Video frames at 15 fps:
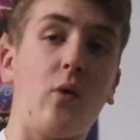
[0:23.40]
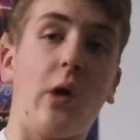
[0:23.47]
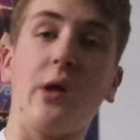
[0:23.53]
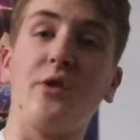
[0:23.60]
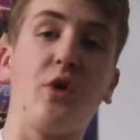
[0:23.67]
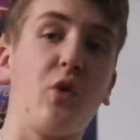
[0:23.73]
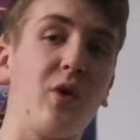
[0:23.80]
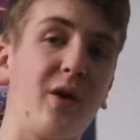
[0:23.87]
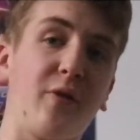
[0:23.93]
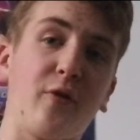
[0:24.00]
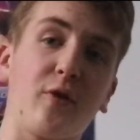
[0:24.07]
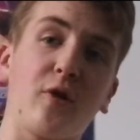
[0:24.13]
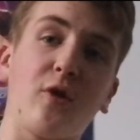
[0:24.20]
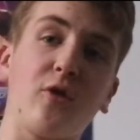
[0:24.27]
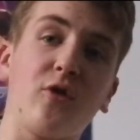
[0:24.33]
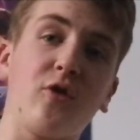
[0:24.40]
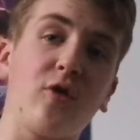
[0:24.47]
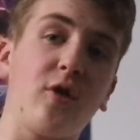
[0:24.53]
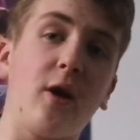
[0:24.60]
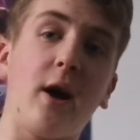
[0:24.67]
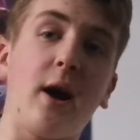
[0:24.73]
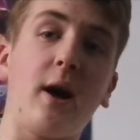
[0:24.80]
I totally forgot
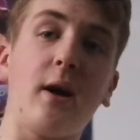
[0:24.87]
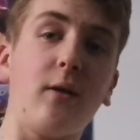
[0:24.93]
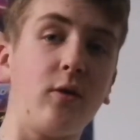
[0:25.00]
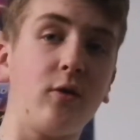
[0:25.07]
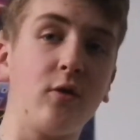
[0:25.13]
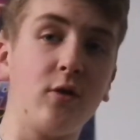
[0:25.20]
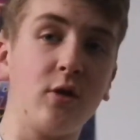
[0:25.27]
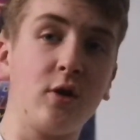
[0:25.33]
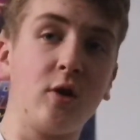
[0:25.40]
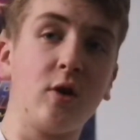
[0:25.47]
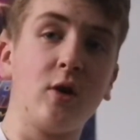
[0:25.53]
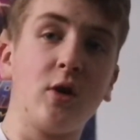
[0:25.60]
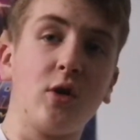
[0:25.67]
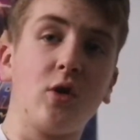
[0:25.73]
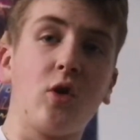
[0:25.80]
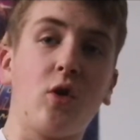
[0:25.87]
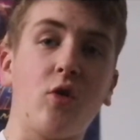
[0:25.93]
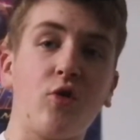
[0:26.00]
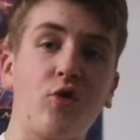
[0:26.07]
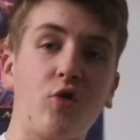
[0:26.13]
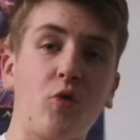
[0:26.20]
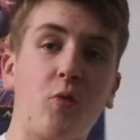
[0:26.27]
to, and
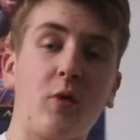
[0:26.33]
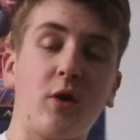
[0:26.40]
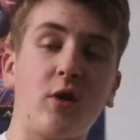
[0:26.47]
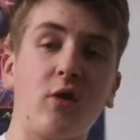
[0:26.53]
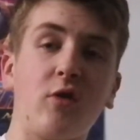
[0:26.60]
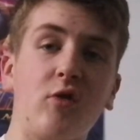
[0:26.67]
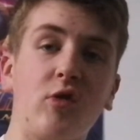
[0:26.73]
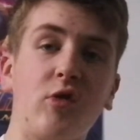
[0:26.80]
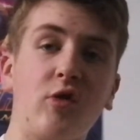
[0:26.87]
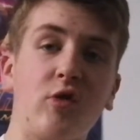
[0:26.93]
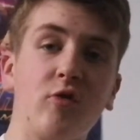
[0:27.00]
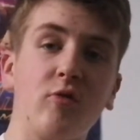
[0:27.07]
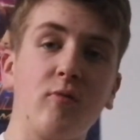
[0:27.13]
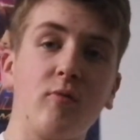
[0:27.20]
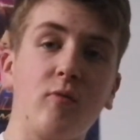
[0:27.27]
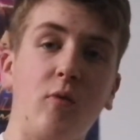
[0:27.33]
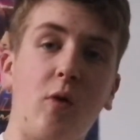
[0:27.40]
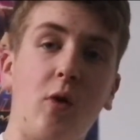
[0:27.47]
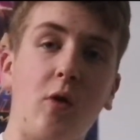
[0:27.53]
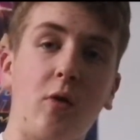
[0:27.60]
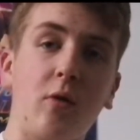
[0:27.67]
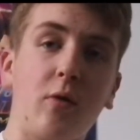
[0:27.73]
also because,
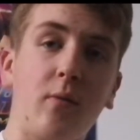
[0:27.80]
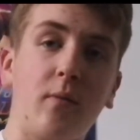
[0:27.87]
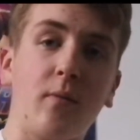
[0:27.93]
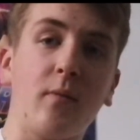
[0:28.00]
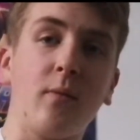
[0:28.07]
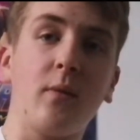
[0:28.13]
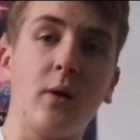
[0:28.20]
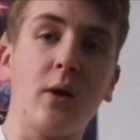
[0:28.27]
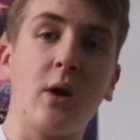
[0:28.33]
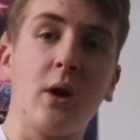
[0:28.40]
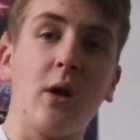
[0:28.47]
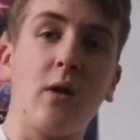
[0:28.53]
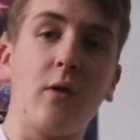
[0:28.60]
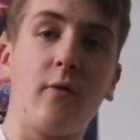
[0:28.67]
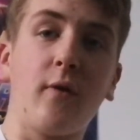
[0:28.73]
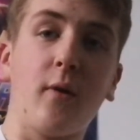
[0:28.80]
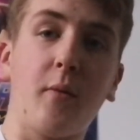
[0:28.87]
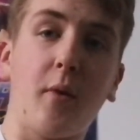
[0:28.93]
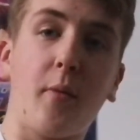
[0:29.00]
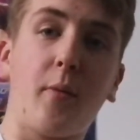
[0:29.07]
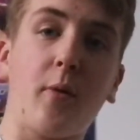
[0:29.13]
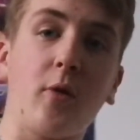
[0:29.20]
well, the
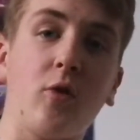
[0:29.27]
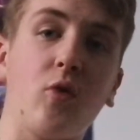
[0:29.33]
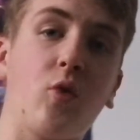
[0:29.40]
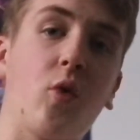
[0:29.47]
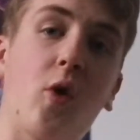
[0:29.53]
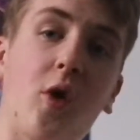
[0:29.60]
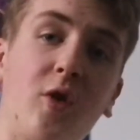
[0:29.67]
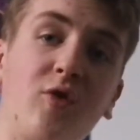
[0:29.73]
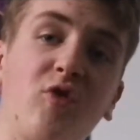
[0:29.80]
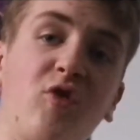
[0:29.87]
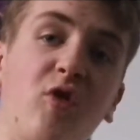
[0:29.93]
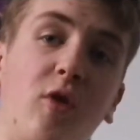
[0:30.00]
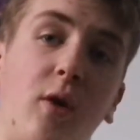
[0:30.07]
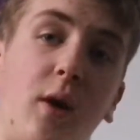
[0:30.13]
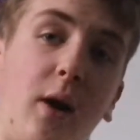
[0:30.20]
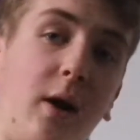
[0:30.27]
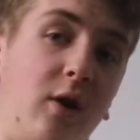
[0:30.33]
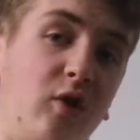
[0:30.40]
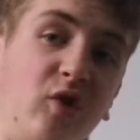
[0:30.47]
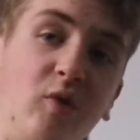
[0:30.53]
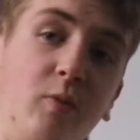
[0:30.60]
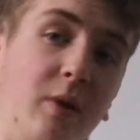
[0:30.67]
film I'm about to watch
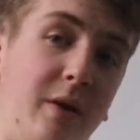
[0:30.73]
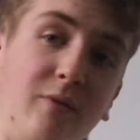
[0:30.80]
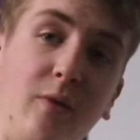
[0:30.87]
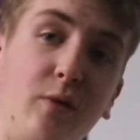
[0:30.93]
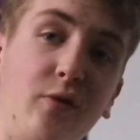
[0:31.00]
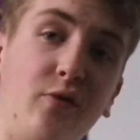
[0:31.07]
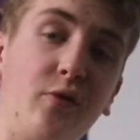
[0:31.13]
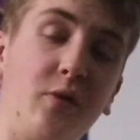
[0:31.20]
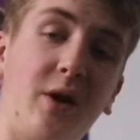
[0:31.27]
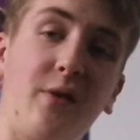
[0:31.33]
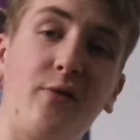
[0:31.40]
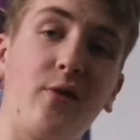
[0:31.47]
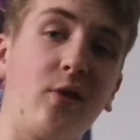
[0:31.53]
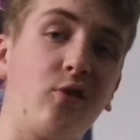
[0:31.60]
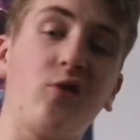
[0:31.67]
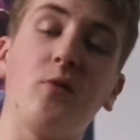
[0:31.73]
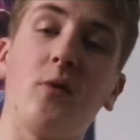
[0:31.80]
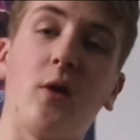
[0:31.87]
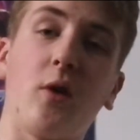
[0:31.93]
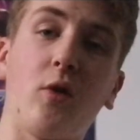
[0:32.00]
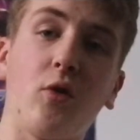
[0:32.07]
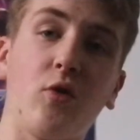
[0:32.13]
is being released from Netflix
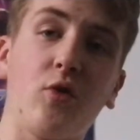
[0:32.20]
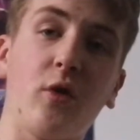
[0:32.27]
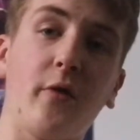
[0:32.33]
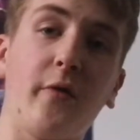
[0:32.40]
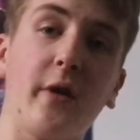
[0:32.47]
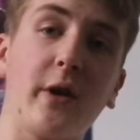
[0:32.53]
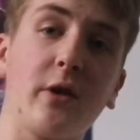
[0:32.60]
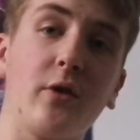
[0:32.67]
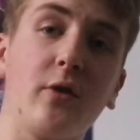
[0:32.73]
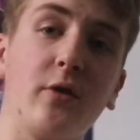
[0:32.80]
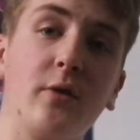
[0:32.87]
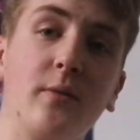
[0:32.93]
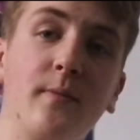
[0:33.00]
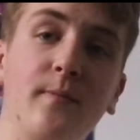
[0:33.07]
tomorrow, so I figured